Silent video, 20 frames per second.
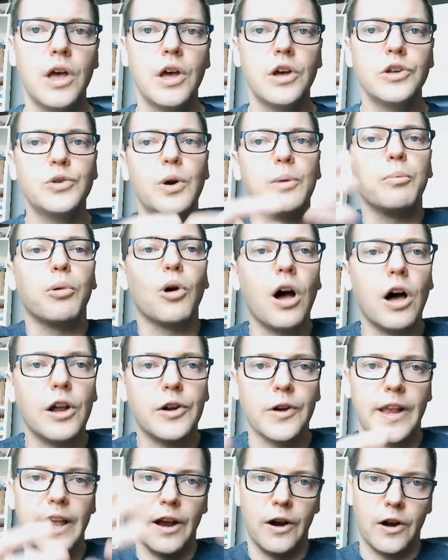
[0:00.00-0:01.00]
to a broader
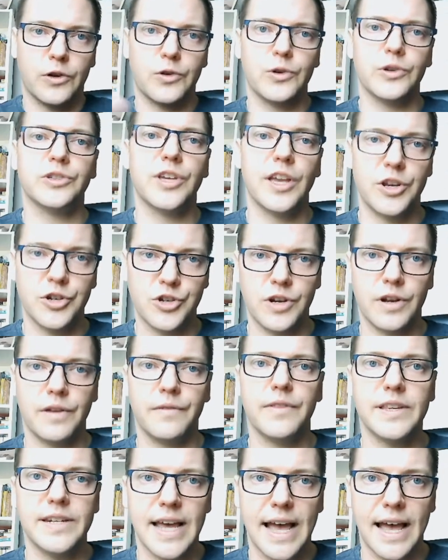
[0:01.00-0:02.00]
characterization of
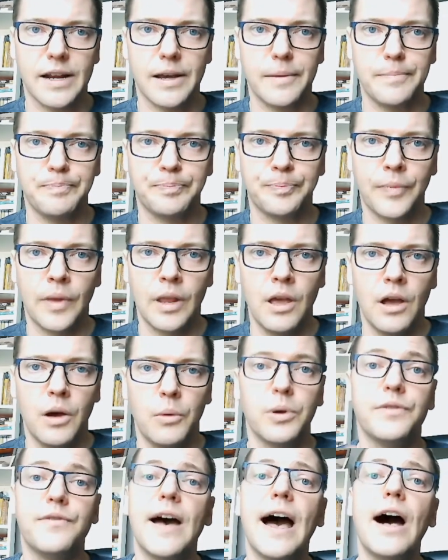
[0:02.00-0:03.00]
the data.
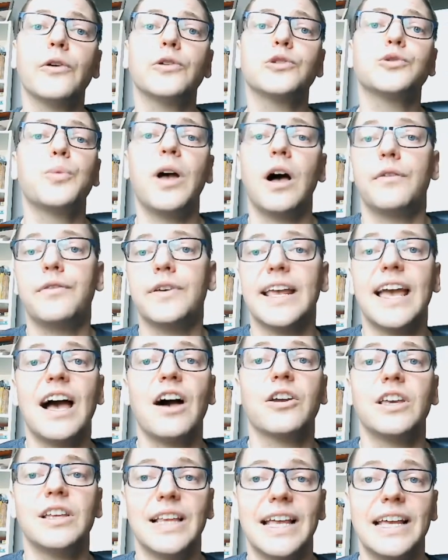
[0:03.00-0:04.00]
With vowels, we often
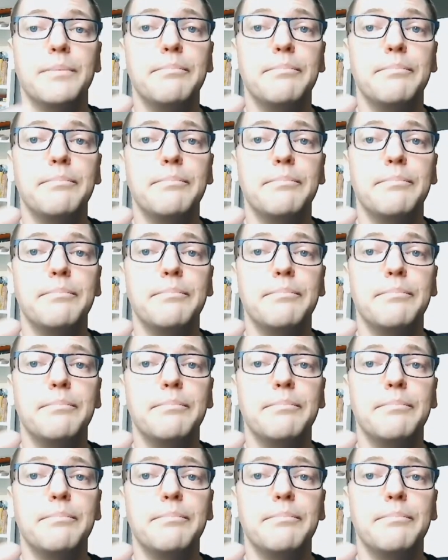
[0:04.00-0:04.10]
calculate a